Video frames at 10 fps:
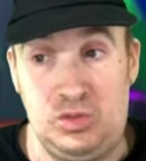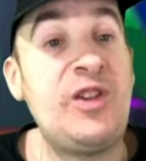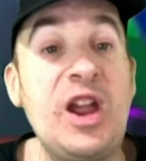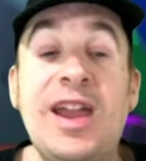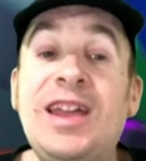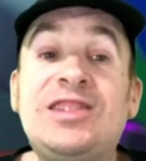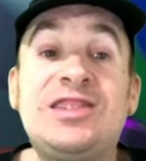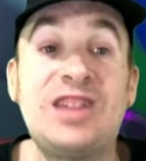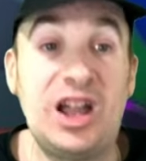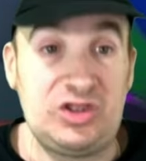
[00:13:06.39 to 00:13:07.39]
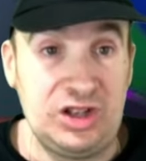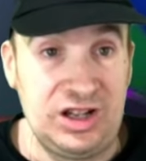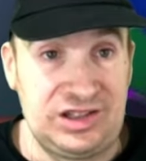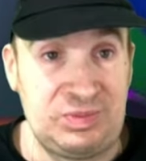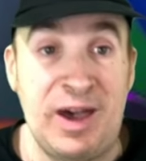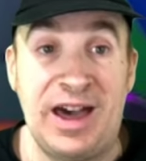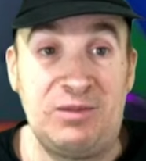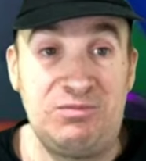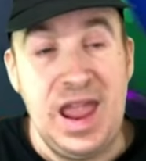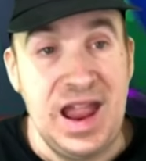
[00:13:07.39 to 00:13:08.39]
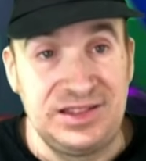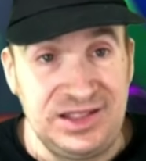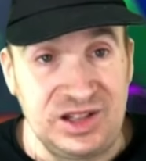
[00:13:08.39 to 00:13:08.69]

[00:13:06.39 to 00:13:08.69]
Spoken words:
Fear is such a good spell. And